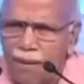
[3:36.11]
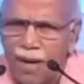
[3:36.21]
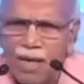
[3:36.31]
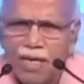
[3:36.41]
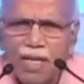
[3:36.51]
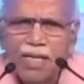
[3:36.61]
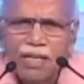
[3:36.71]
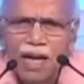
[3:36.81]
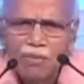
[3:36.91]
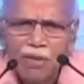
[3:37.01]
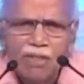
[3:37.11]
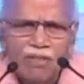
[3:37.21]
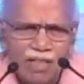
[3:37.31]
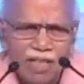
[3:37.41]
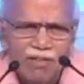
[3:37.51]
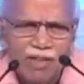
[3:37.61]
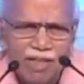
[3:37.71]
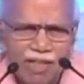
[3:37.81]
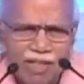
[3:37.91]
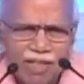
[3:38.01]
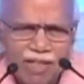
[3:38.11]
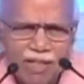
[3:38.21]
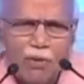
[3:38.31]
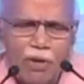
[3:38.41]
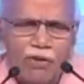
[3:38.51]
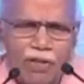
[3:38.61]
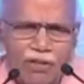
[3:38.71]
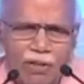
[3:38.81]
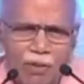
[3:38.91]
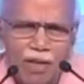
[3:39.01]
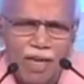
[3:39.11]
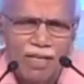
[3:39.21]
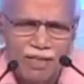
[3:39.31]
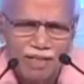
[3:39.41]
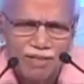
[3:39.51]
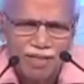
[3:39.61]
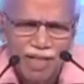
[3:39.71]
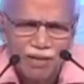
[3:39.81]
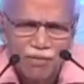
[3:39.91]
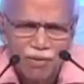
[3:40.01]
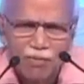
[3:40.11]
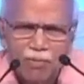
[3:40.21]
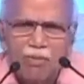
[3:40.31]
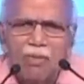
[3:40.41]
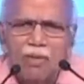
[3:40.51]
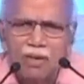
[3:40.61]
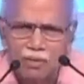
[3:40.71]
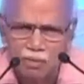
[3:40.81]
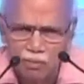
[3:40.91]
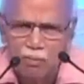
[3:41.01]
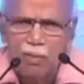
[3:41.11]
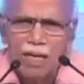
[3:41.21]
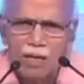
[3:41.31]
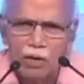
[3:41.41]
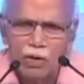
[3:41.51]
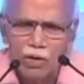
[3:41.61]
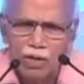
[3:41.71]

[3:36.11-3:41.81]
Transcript: And he times it in such a way. Today, for example, I just came from Bangalore.